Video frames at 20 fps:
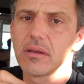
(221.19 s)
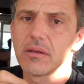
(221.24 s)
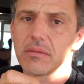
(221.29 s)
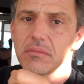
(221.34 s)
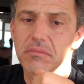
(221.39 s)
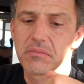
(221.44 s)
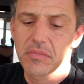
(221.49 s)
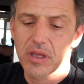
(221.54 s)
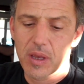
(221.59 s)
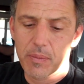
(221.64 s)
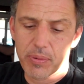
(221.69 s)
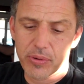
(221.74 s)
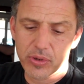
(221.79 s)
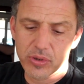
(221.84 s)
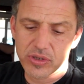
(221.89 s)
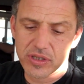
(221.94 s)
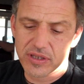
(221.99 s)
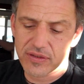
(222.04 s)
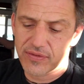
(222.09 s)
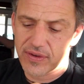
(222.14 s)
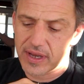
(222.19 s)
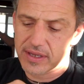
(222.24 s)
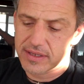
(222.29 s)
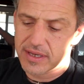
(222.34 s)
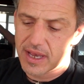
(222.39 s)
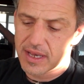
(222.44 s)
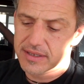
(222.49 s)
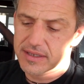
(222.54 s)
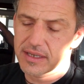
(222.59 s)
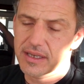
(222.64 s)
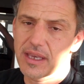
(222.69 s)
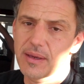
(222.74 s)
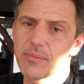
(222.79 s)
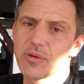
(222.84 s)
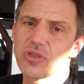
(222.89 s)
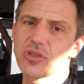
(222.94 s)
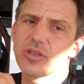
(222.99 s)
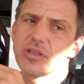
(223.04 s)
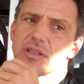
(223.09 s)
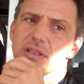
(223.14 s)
It produces fantastic images.